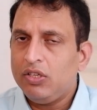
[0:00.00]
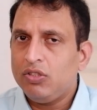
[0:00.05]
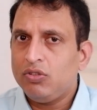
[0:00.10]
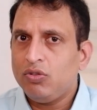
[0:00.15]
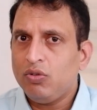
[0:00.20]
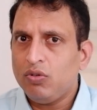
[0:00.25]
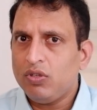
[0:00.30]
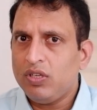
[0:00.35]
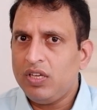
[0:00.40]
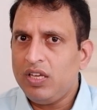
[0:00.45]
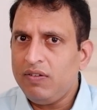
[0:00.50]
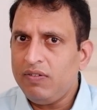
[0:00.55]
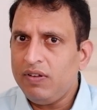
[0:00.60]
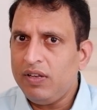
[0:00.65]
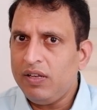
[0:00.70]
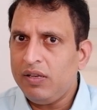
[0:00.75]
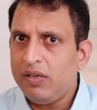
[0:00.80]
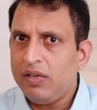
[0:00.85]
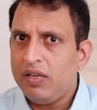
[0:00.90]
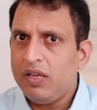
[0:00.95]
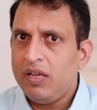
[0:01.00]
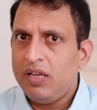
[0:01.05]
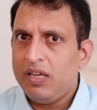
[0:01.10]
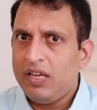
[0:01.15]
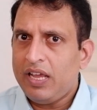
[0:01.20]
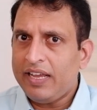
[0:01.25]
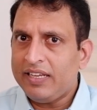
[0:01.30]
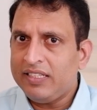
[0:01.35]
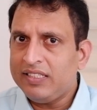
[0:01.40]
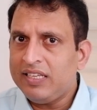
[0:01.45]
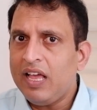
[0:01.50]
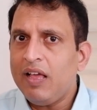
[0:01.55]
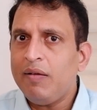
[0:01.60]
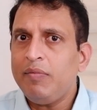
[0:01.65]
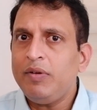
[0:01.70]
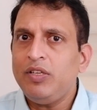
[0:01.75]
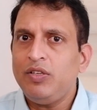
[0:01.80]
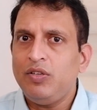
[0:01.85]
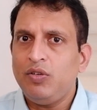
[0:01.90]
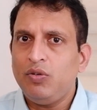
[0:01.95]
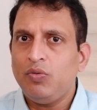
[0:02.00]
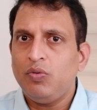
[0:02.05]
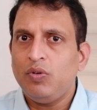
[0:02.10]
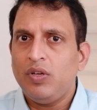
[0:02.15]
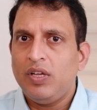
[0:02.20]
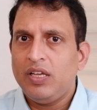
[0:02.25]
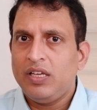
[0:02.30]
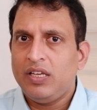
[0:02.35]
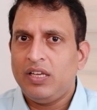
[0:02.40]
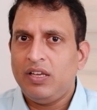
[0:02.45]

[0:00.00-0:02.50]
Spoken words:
So he will examine you.